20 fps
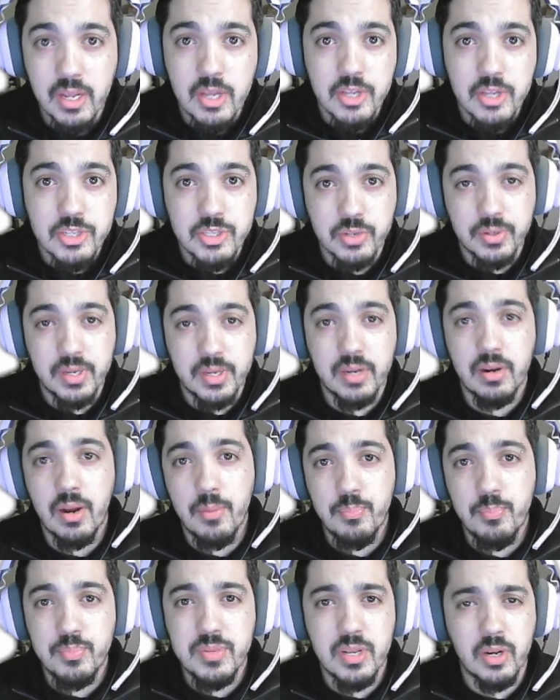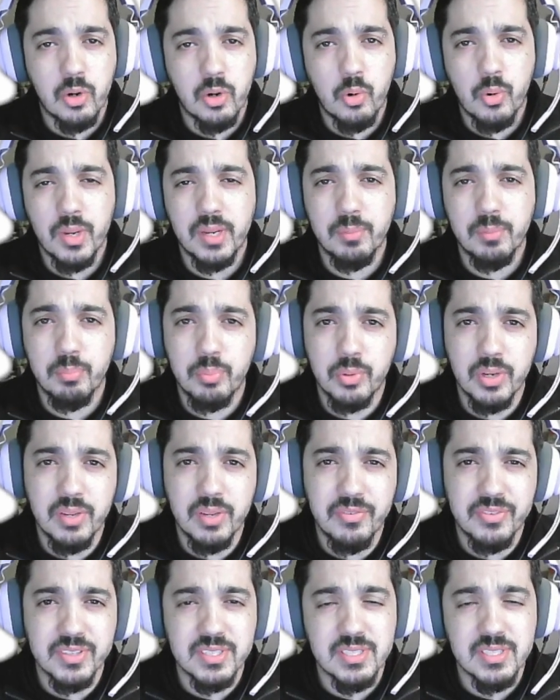So here I did a quick,
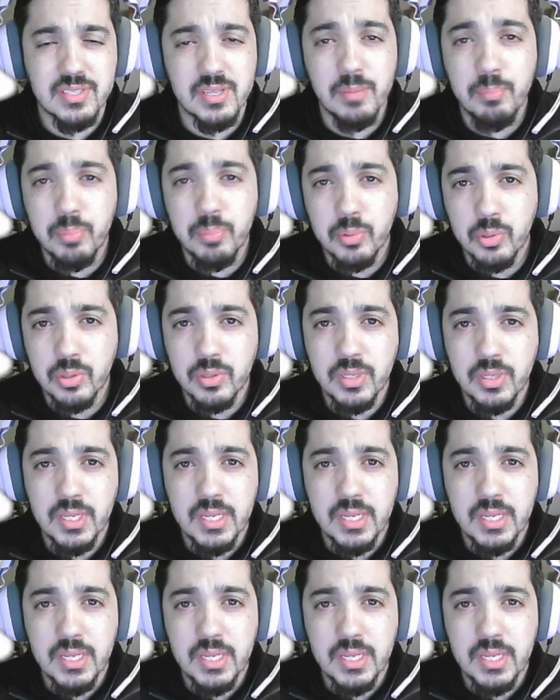brief, a simple